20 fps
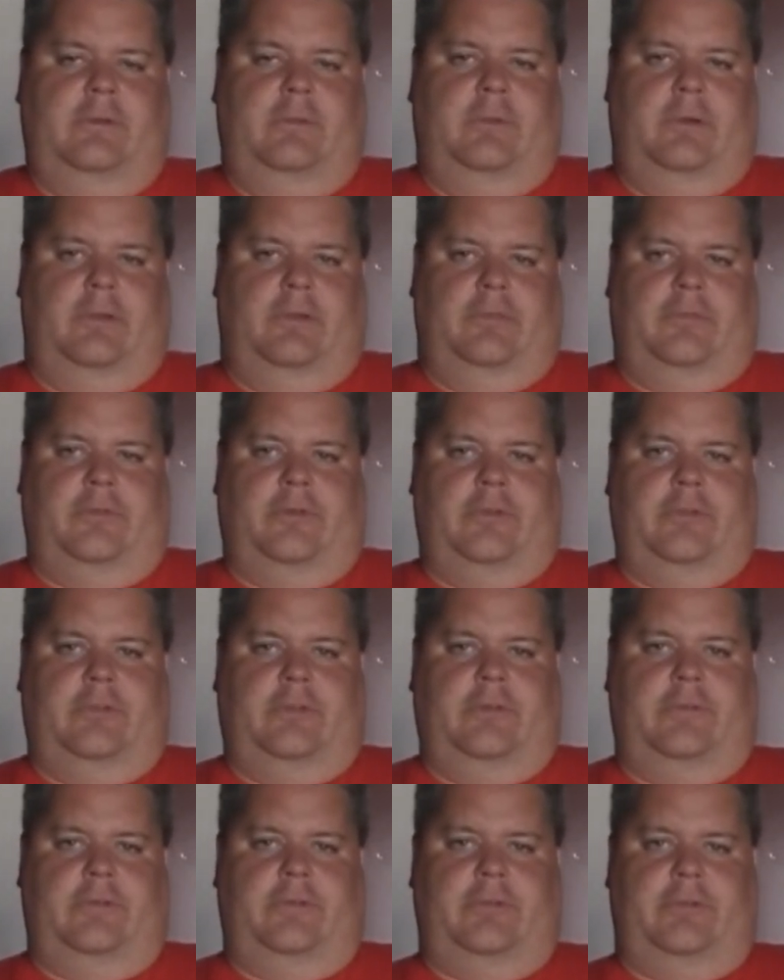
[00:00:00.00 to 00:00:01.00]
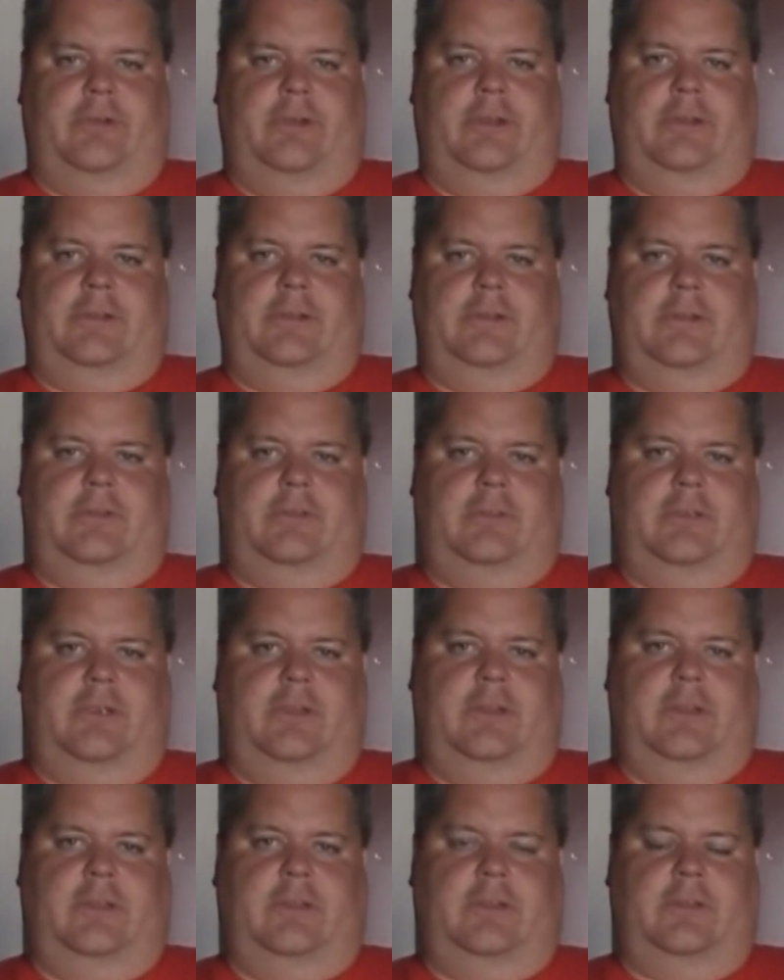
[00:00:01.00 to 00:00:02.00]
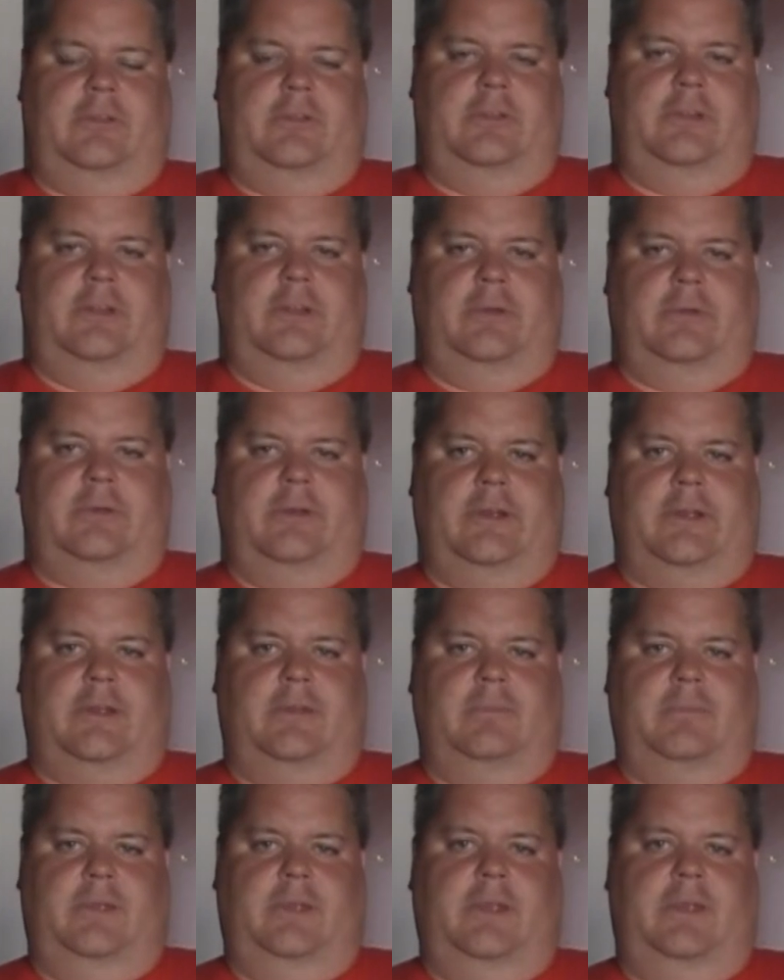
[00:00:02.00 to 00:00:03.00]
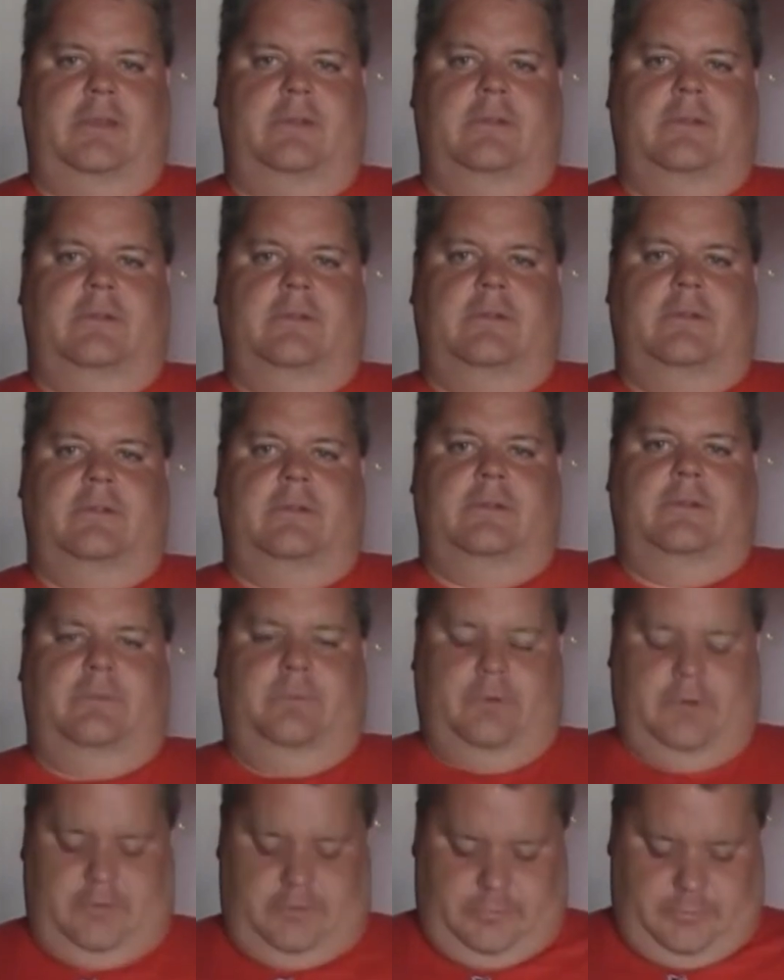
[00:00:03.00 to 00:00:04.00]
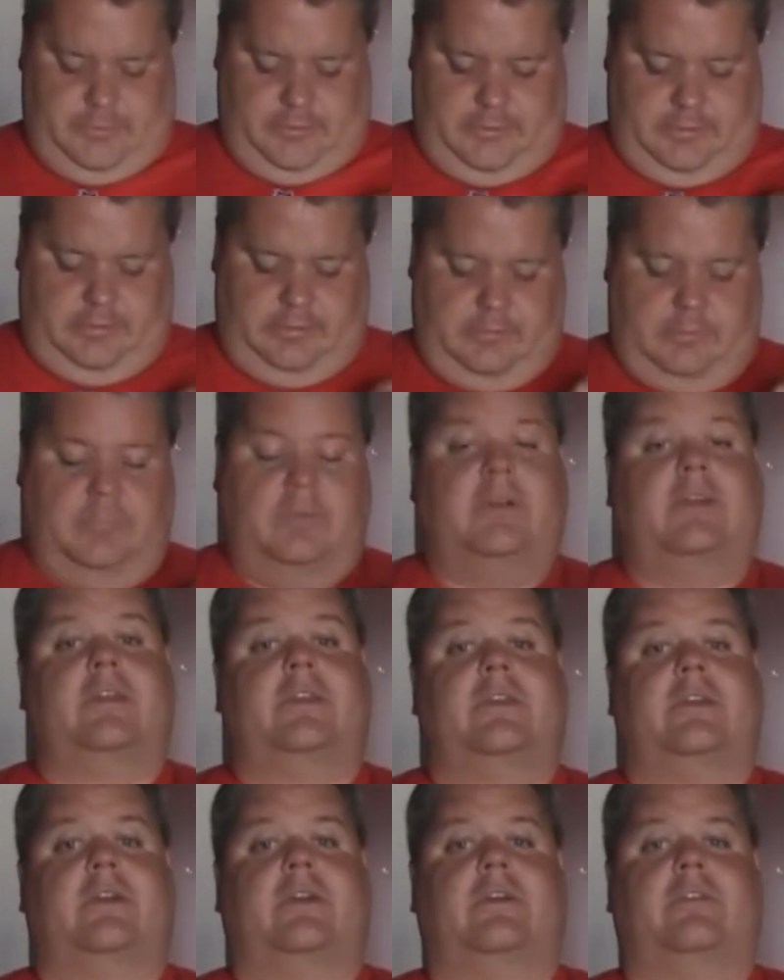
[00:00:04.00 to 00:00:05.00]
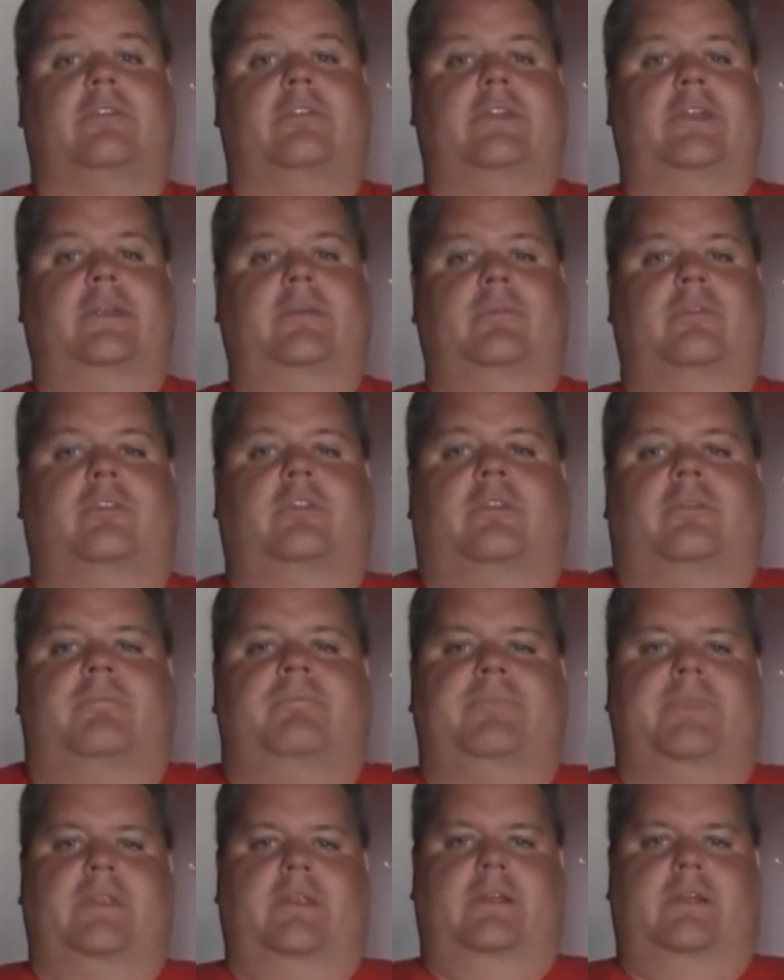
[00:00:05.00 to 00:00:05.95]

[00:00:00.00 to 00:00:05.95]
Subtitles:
Well, the first ever trade you can say that the Seattle Kraken made was with my Calgary Flames.